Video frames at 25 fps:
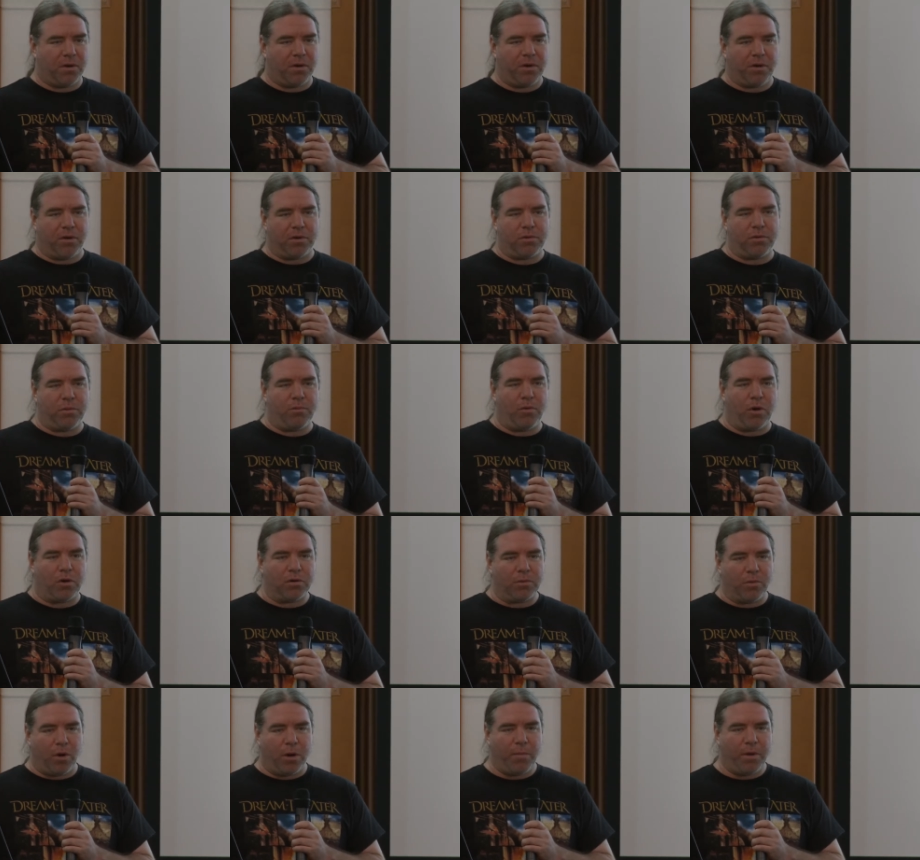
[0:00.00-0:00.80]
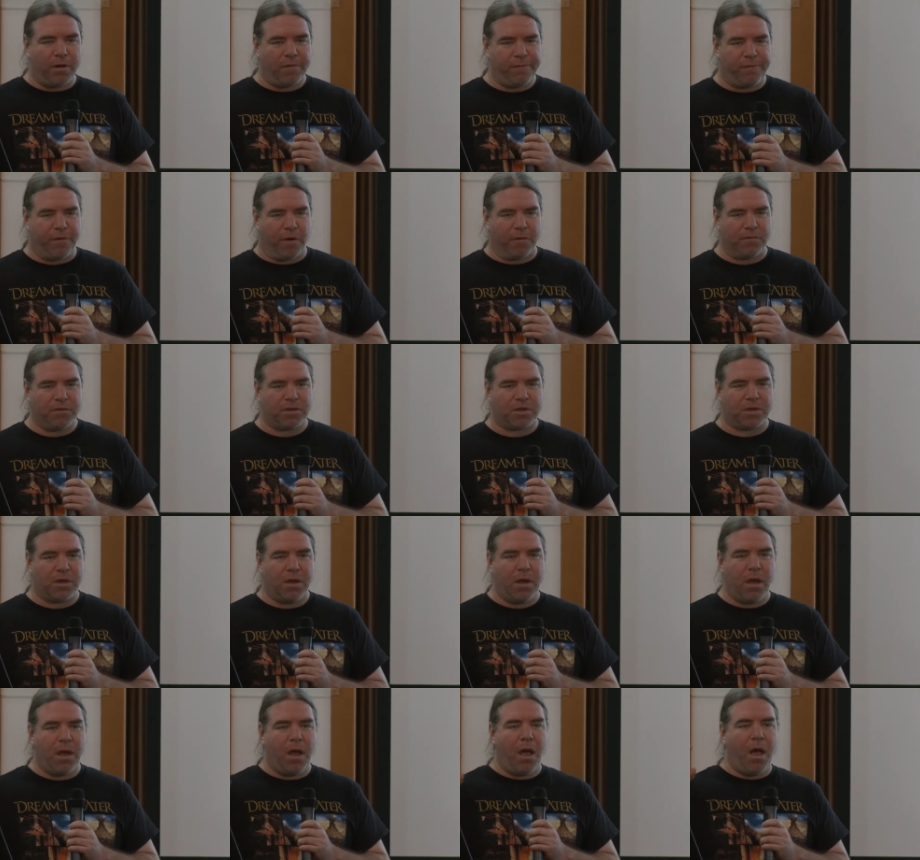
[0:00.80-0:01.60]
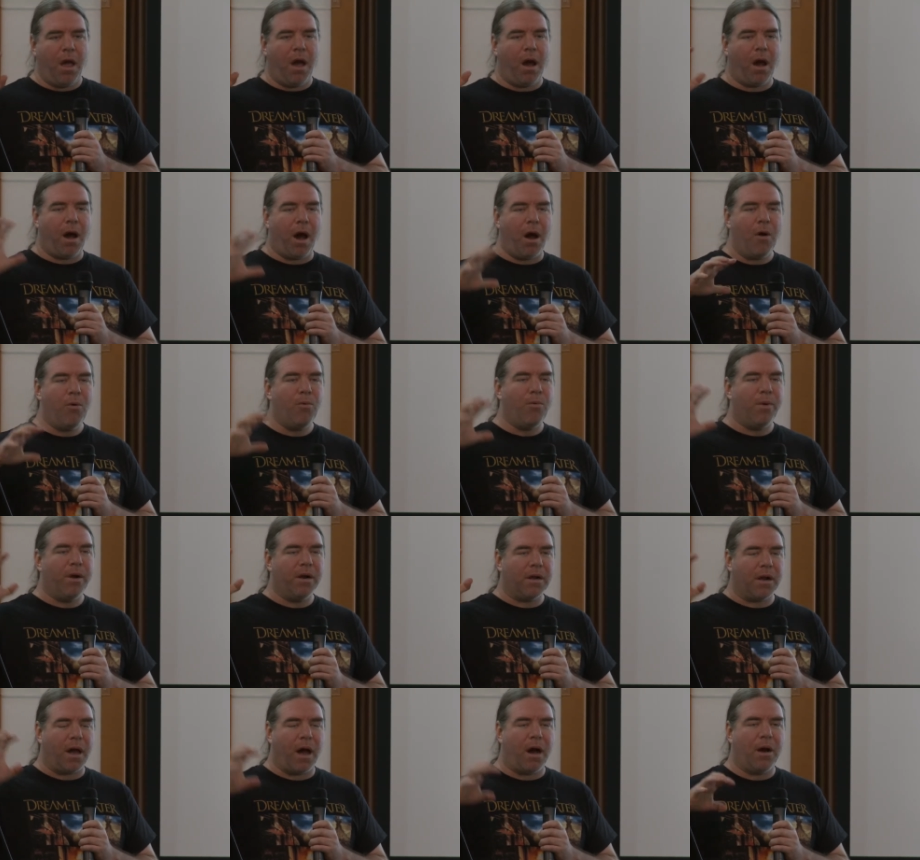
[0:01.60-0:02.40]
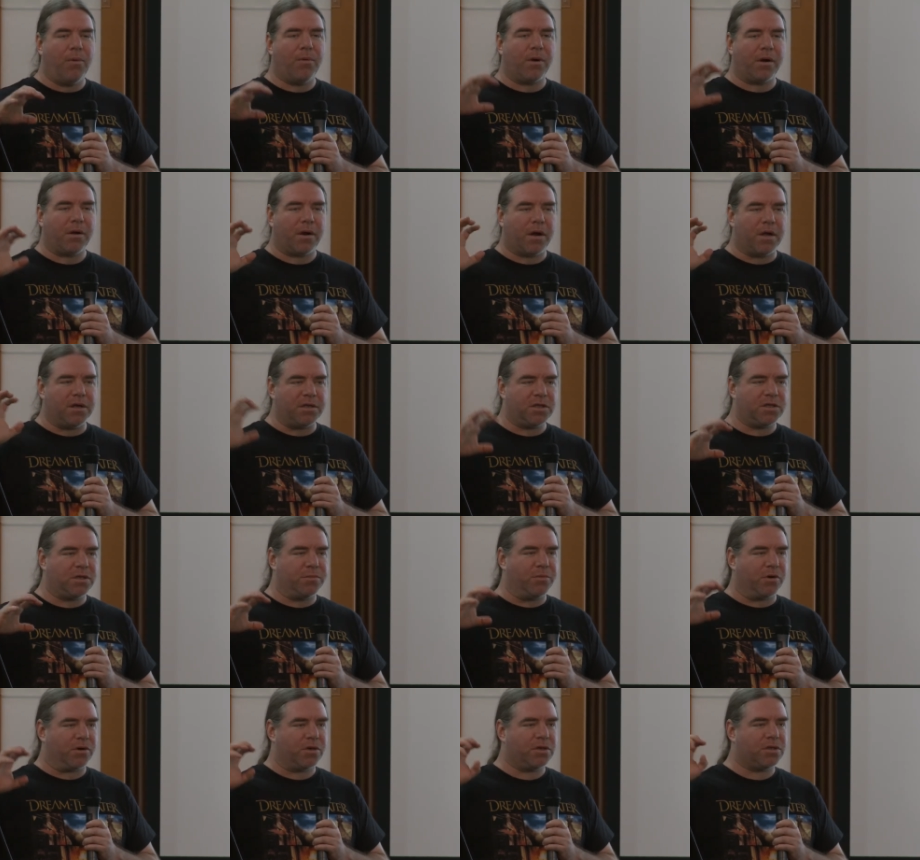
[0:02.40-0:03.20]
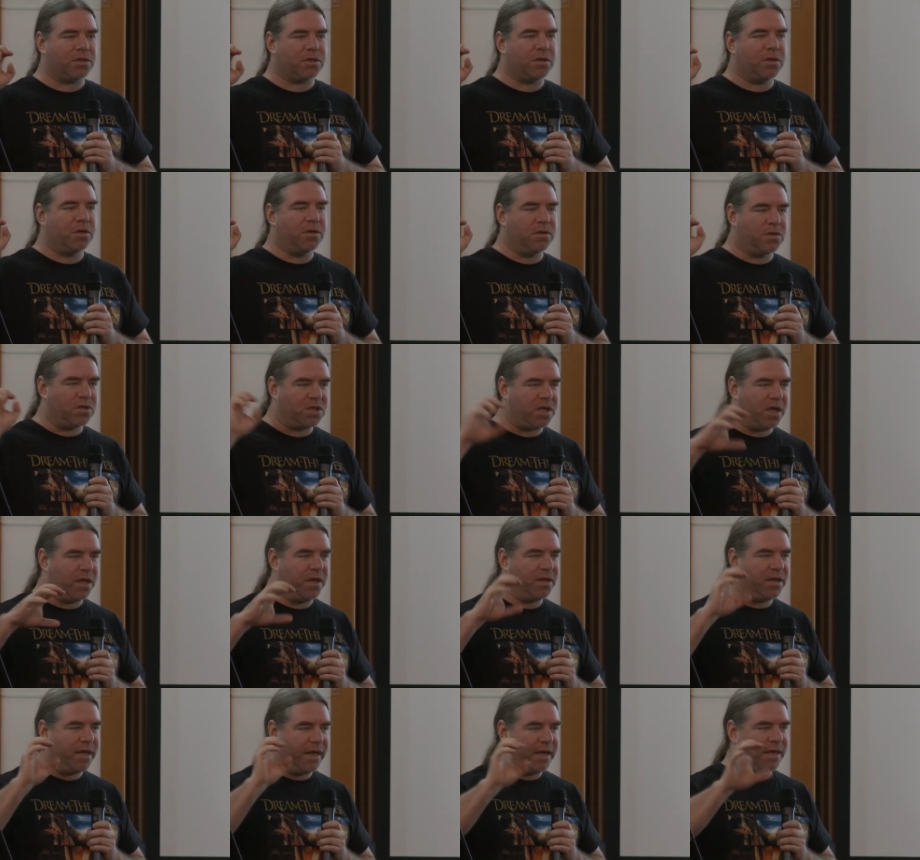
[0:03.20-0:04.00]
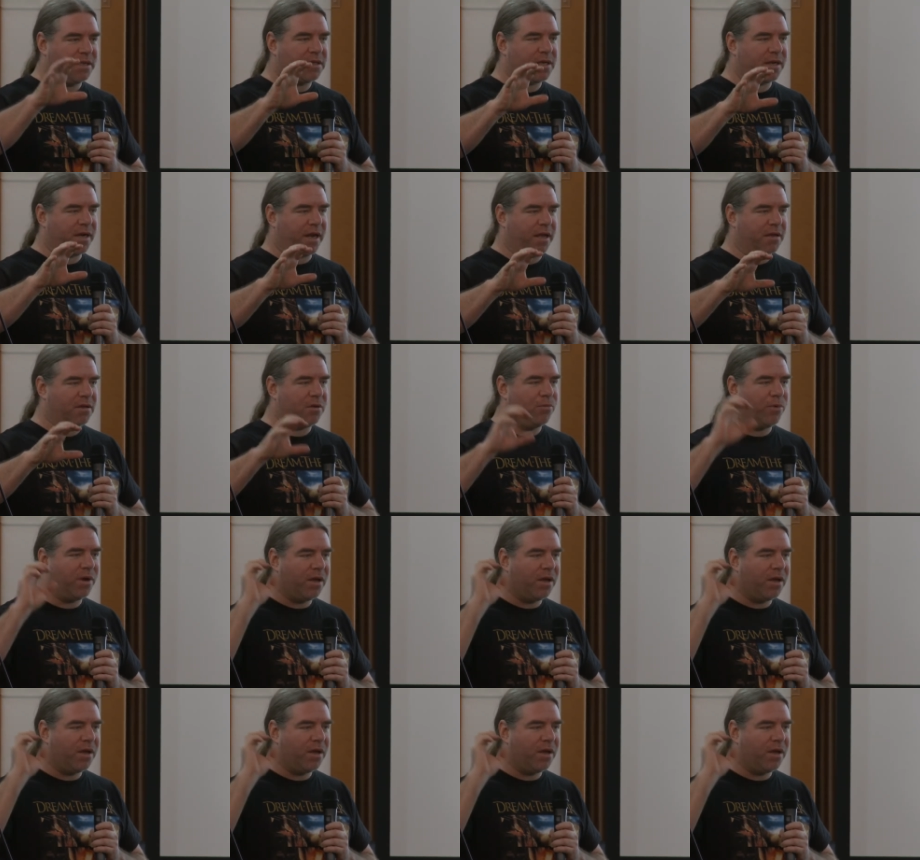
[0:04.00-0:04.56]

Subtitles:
only on mobile phones, how will our customers see the internet?